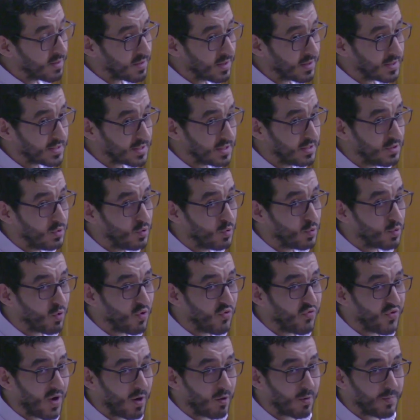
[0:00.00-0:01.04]
schedule
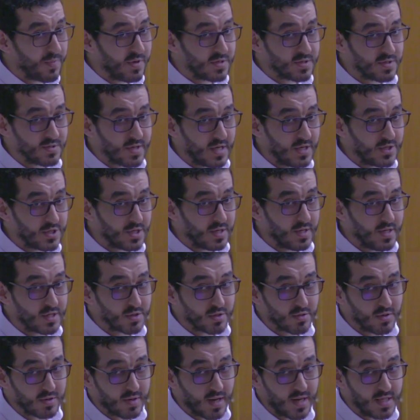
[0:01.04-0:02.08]
of our presentation is
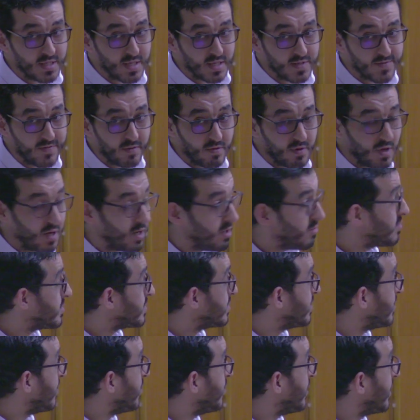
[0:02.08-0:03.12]
organized as
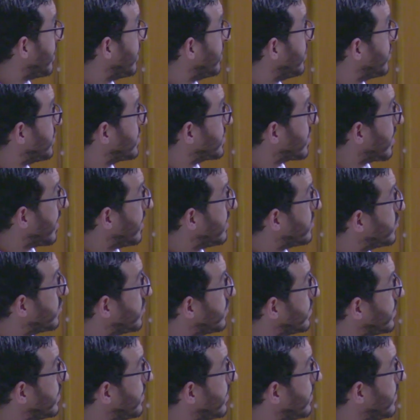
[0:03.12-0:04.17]
follows. We will try
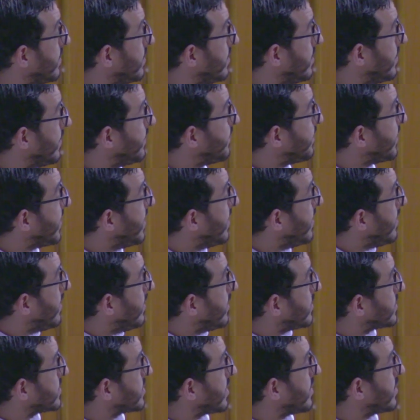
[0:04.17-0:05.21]
to
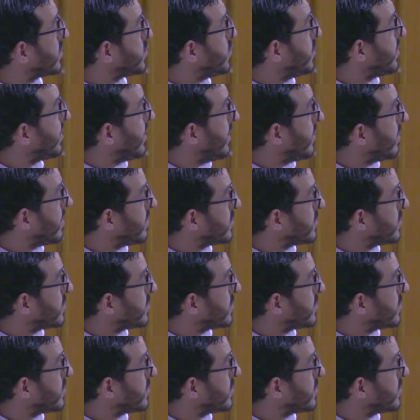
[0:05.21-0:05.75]
start with an